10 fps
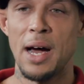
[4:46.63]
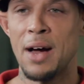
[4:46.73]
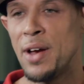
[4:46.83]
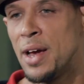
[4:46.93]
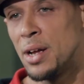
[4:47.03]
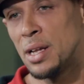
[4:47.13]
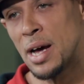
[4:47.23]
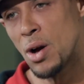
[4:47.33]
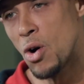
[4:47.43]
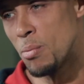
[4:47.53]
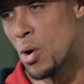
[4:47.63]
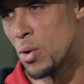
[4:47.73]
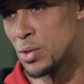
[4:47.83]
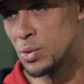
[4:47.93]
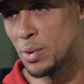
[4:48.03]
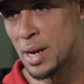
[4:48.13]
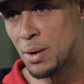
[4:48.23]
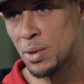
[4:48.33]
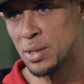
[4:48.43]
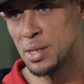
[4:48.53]
I've had a lot of homeowners when
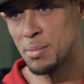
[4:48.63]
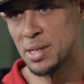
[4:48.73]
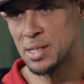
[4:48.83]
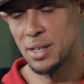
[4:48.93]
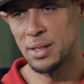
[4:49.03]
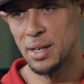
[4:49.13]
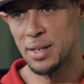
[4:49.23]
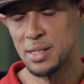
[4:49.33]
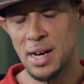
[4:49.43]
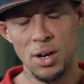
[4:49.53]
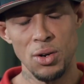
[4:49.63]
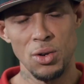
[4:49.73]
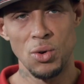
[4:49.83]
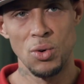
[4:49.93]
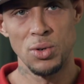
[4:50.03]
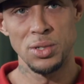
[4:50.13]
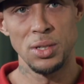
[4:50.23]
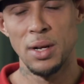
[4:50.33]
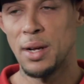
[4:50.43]
I was in my selling days knocking on doors,